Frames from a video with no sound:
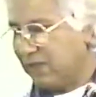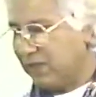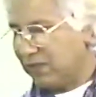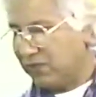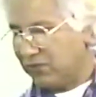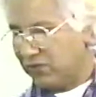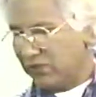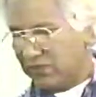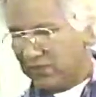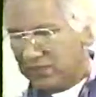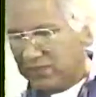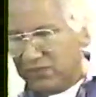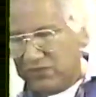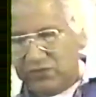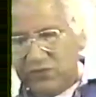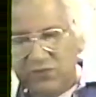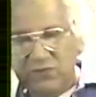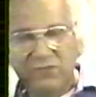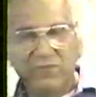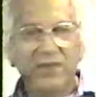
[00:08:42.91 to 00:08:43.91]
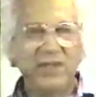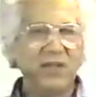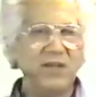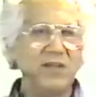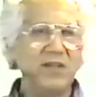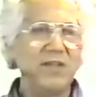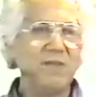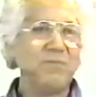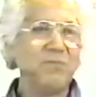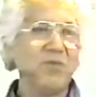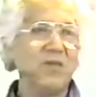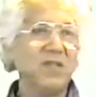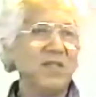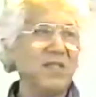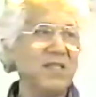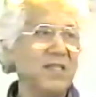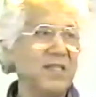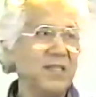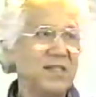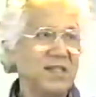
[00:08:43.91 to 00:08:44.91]
Now, she said two very
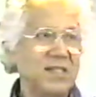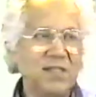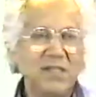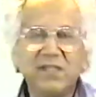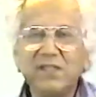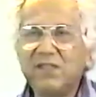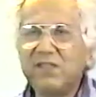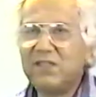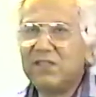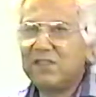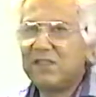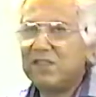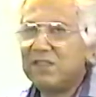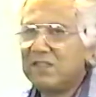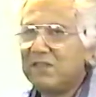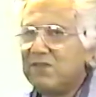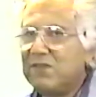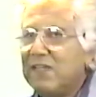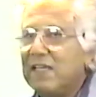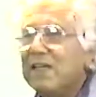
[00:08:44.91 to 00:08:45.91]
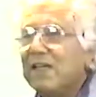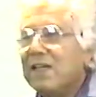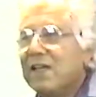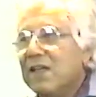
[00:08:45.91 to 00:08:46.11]
important things there. She says if,